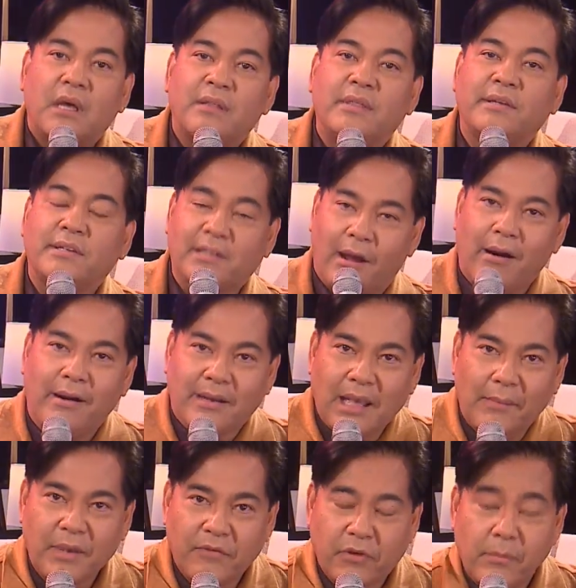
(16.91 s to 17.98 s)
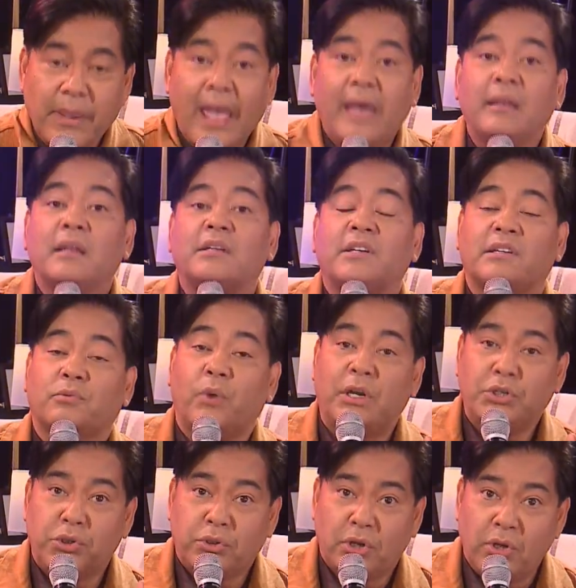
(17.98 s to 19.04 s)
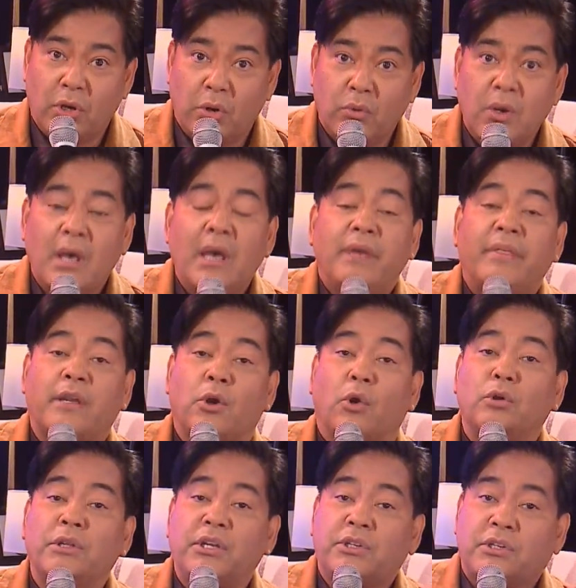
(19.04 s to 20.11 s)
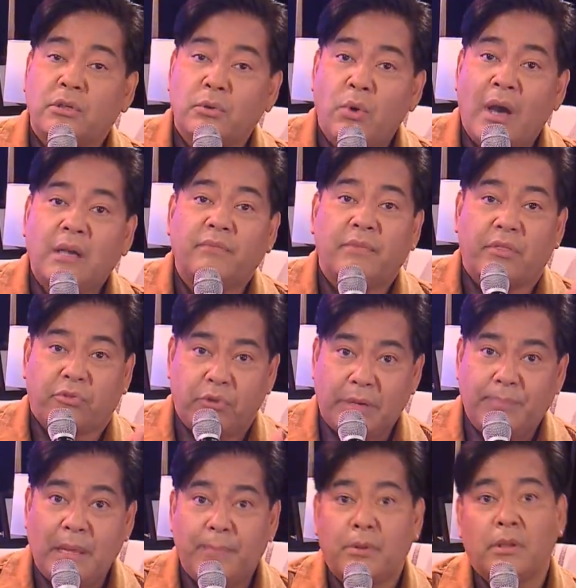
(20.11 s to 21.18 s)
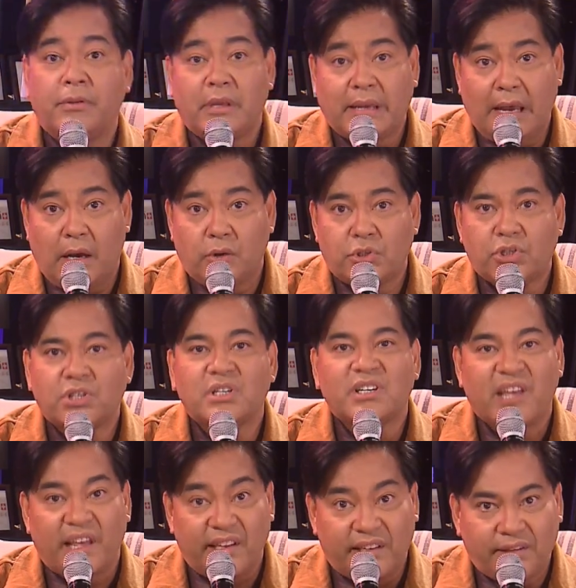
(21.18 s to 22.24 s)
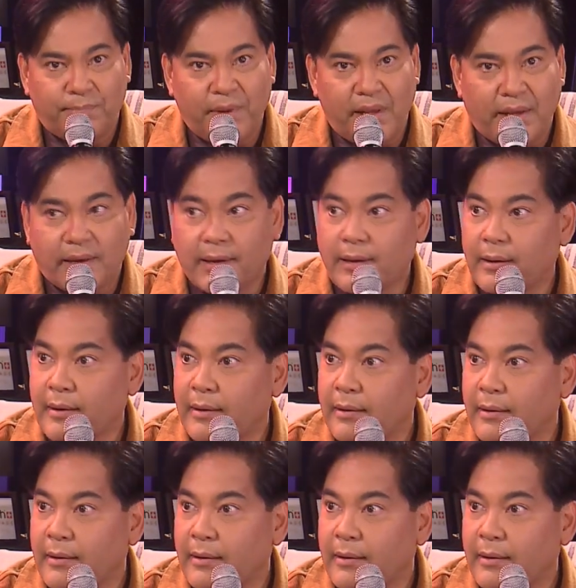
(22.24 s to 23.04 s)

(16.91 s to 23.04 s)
this is hard coming from me, and just want you to know that only two out of the three people on the couch can speak.